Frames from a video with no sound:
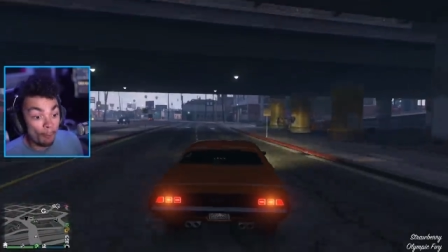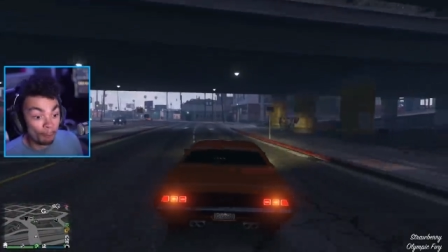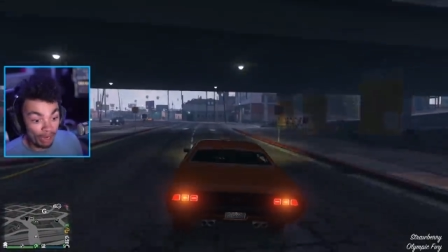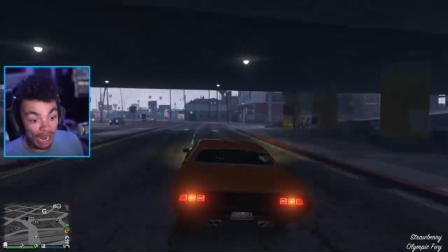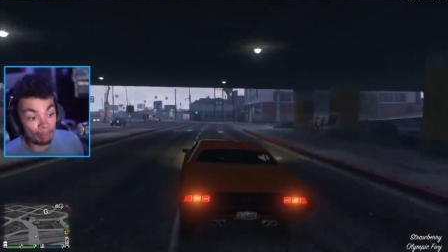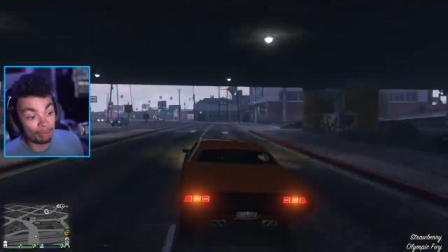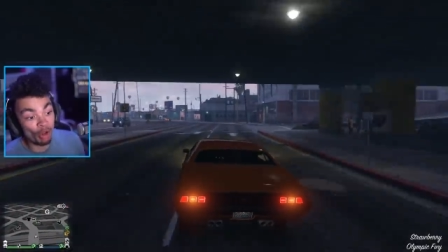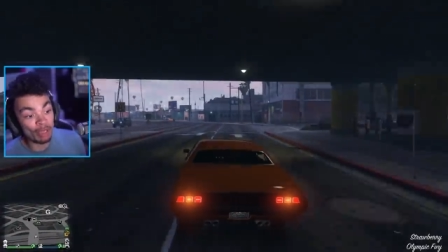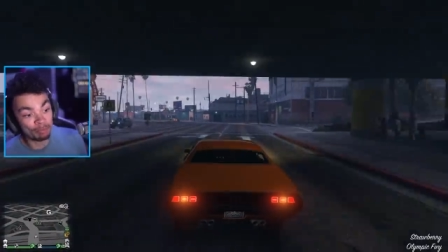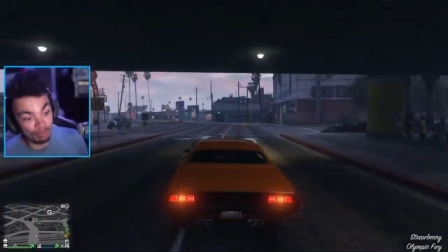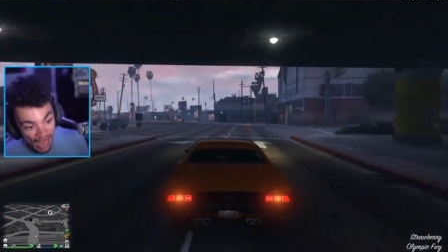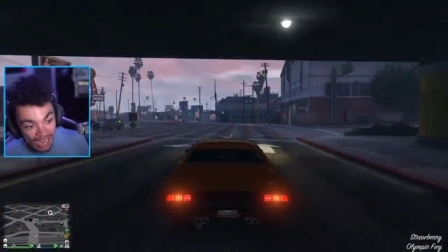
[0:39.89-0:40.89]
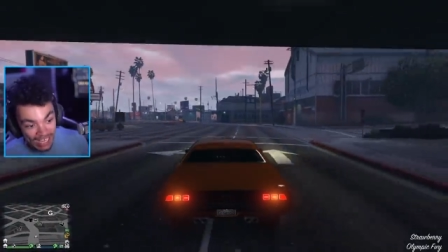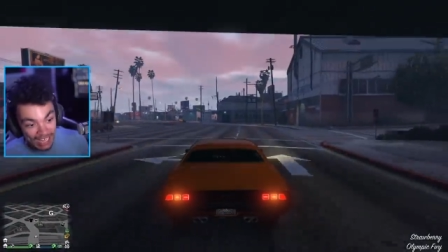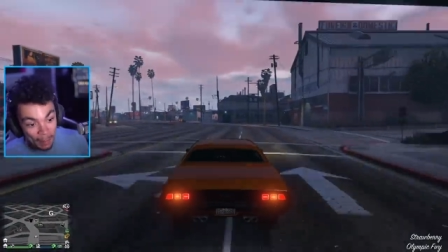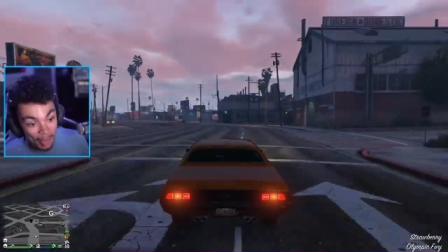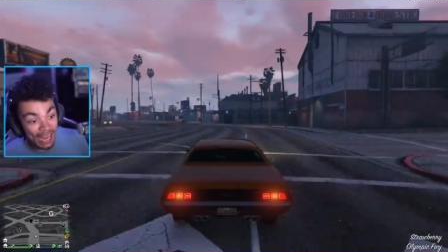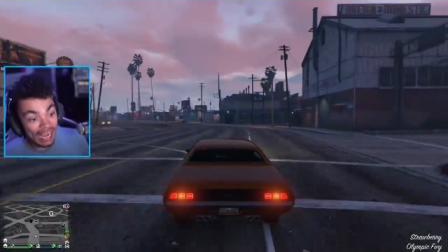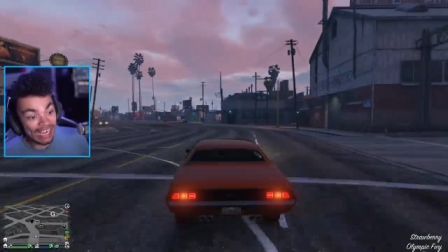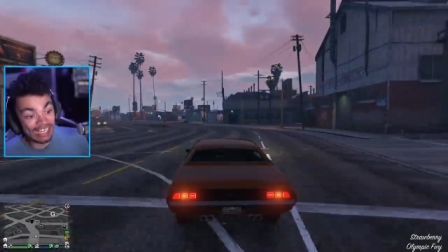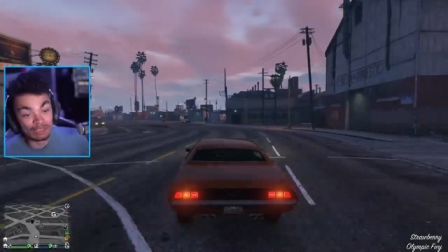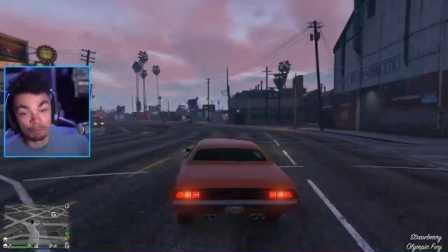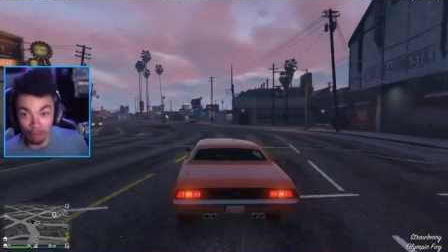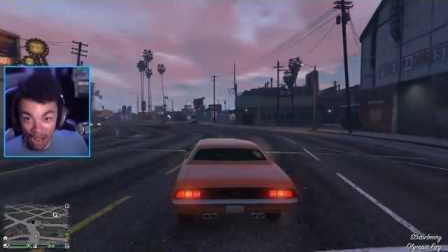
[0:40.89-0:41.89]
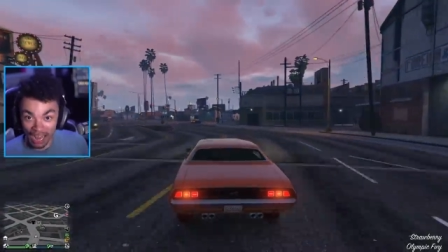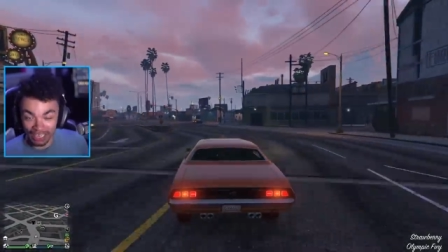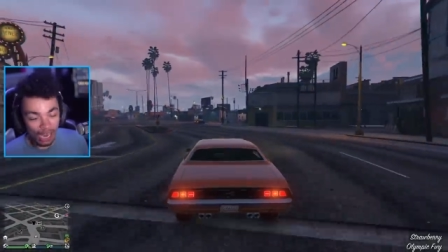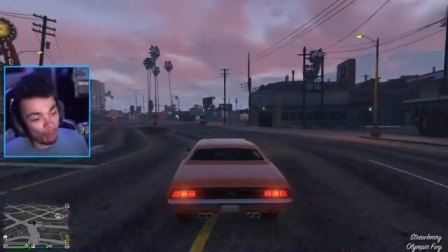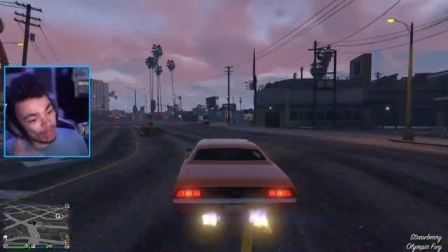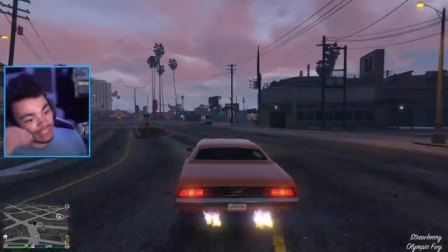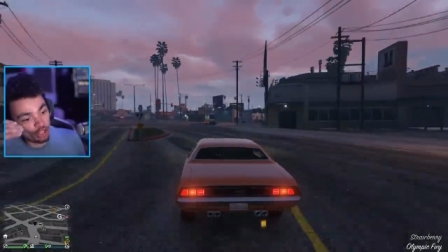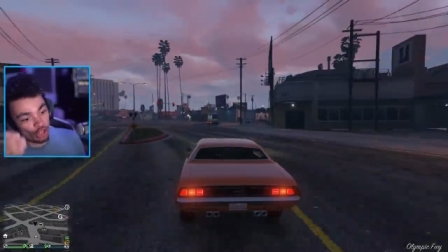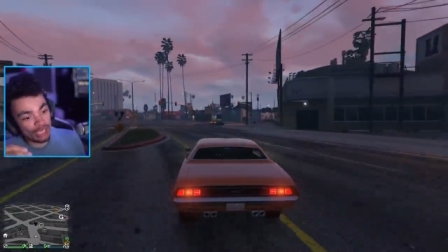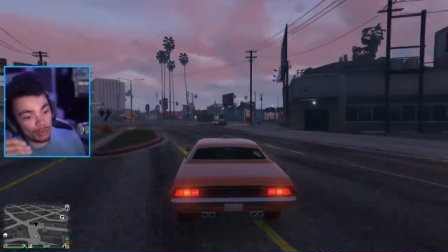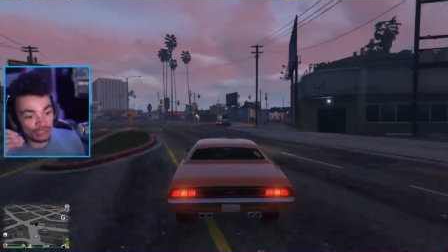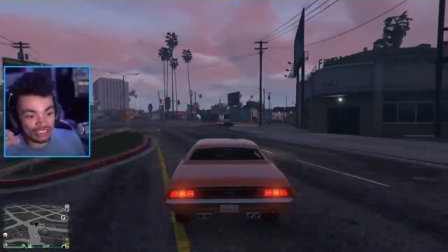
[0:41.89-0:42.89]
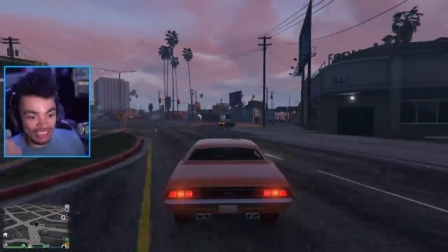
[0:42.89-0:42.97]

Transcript: But our boy Benny He's back! We thought he was